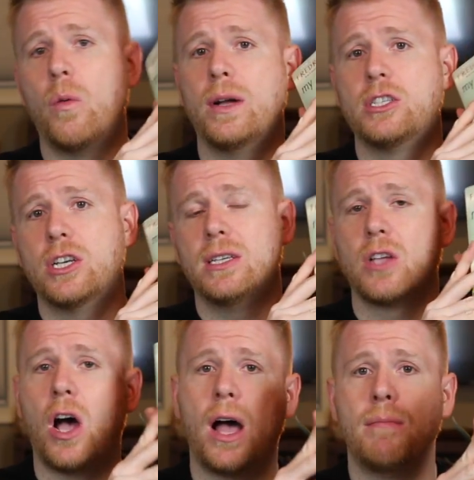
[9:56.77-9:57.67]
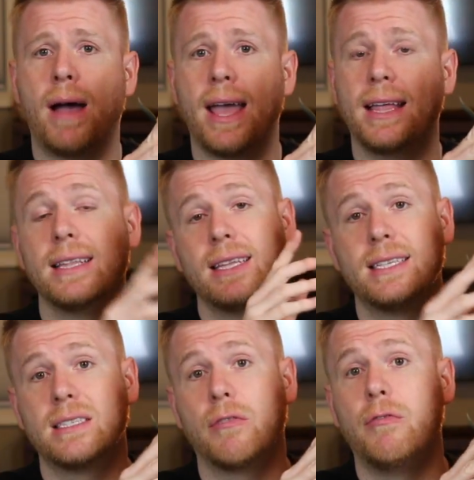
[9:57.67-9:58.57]
which is on my
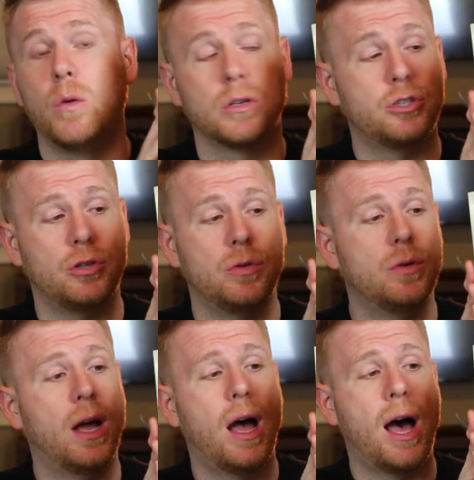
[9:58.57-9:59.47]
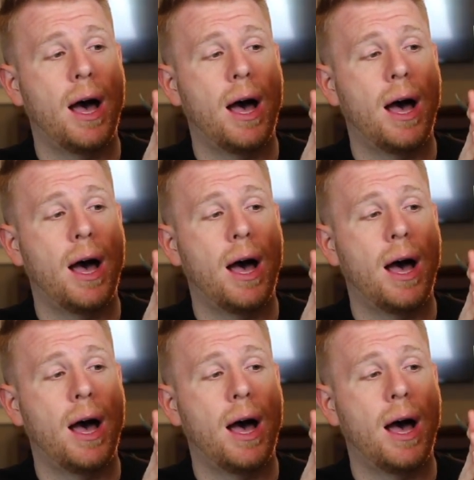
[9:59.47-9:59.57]
list for June.